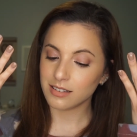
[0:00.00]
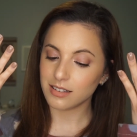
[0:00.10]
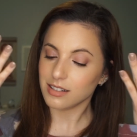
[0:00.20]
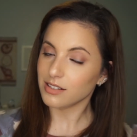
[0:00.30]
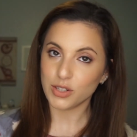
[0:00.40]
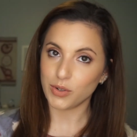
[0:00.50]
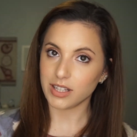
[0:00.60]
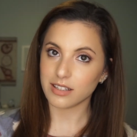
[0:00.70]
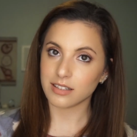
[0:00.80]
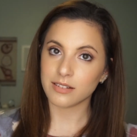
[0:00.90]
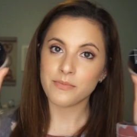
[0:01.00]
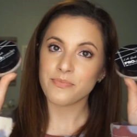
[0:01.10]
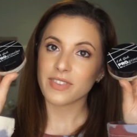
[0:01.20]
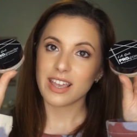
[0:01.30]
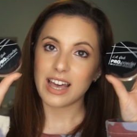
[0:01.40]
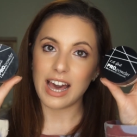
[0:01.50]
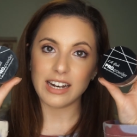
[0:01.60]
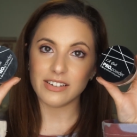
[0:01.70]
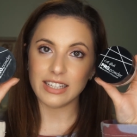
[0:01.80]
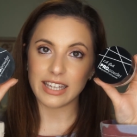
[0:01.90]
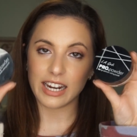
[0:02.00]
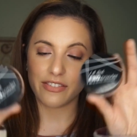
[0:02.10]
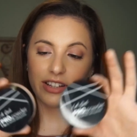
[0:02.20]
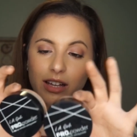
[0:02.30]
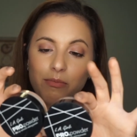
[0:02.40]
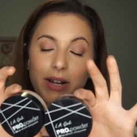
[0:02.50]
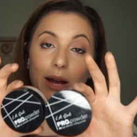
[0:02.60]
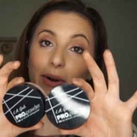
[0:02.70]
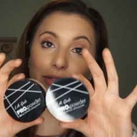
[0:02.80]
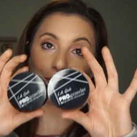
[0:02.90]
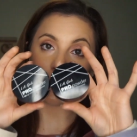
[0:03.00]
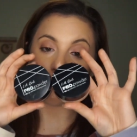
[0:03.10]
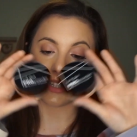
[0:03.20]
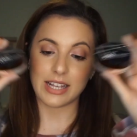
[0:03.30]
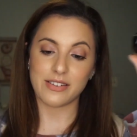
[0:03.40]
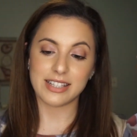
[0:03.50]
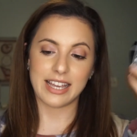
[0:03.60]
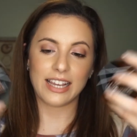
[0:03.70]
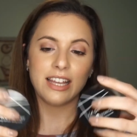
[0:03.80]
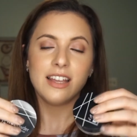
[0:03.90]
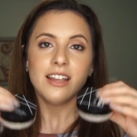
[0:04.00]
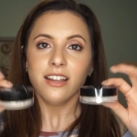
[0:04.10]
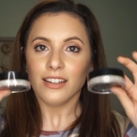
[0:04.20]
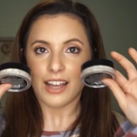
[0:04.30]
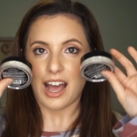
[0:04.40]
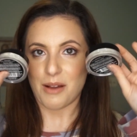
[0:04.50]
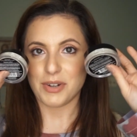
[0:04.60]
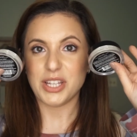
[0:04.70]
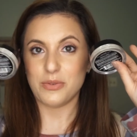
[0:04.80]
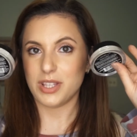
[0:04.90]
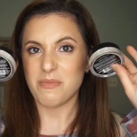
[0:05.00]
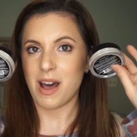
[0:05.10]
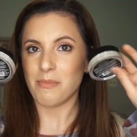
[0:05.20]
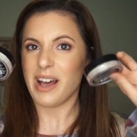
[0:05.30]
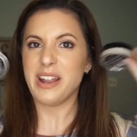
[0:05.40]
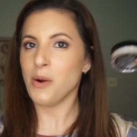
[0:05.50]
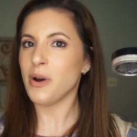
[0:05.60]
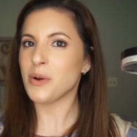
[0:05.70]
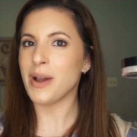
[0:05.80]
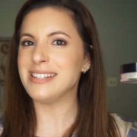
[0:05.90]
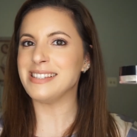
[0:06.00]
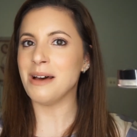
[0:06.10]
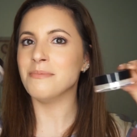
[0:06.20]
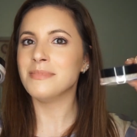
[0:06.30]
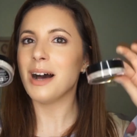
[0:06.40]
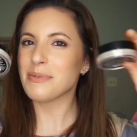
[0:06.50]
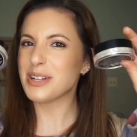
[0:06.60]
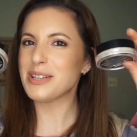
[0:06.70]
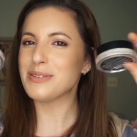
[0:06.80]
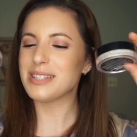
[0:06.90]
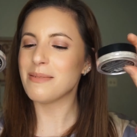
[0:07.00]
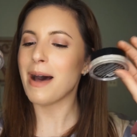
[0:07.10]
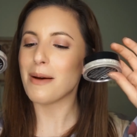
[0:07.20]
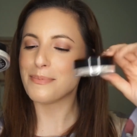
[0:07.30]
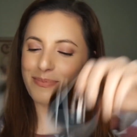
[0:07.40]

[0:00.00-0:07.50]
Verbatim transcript: It doesn't do anything. I didn't really care for them, but I went through them because I was like, I'm going to use them up. I don't want to waste them. I'm going to use them up.